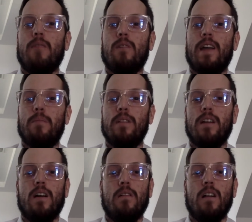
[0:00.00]
way
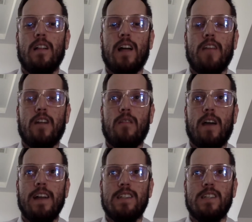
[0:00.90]
below a lot of our
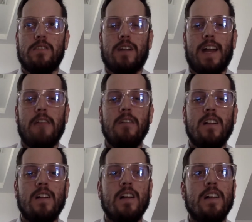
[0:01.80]
writing skills right now.
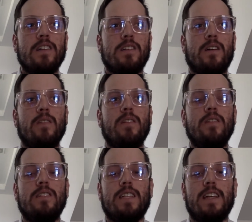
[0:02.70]
So
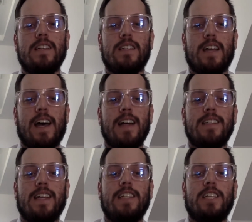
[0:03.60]
use this as
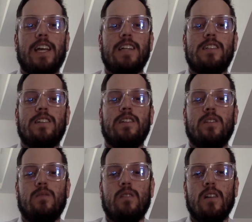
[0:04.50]
a chance
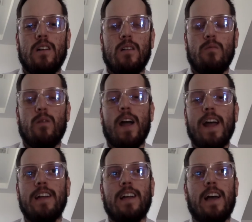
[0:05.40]
to
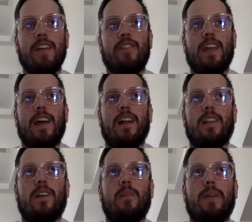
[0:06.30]
write, kind of get a
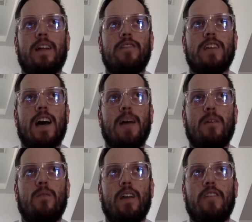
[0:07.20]
little bit of time
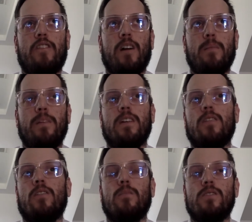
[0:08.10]
away from your
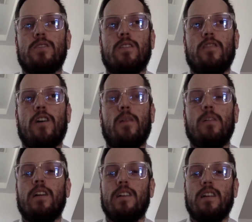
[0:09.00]
normal sort of
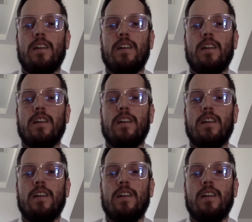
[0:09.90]
homework.